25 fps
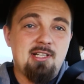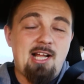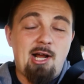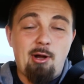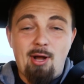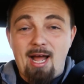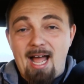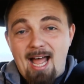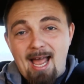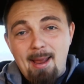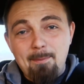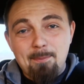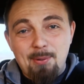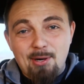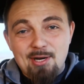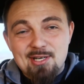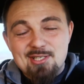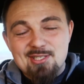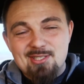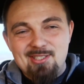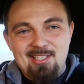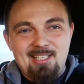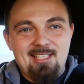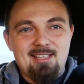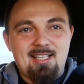Now, I
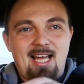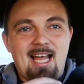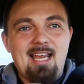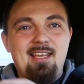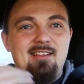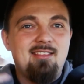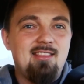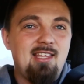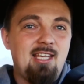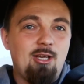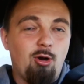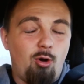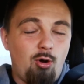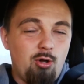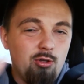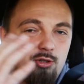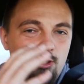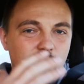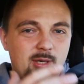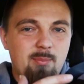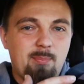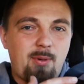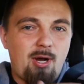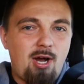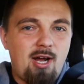personally like the
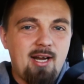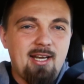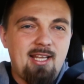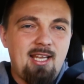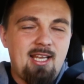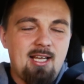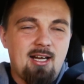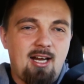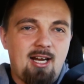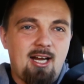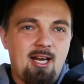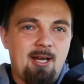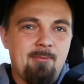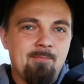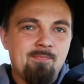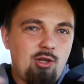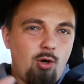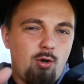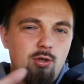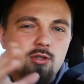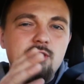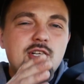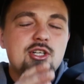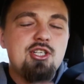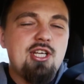older body, the
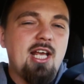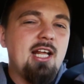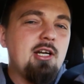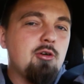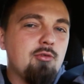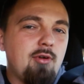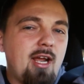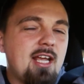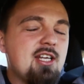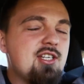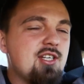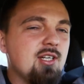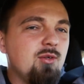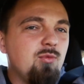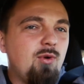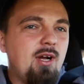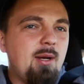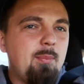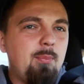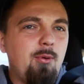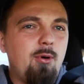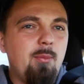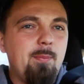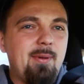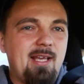older generation
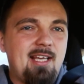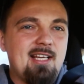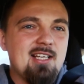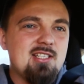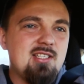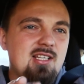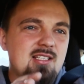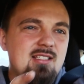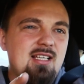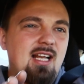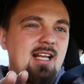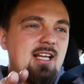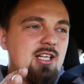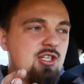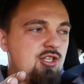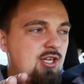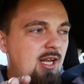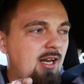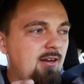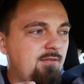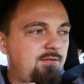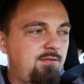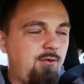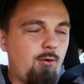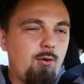Whipple because it's like a
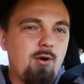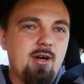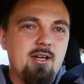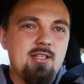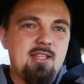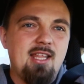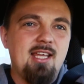Gen 4. I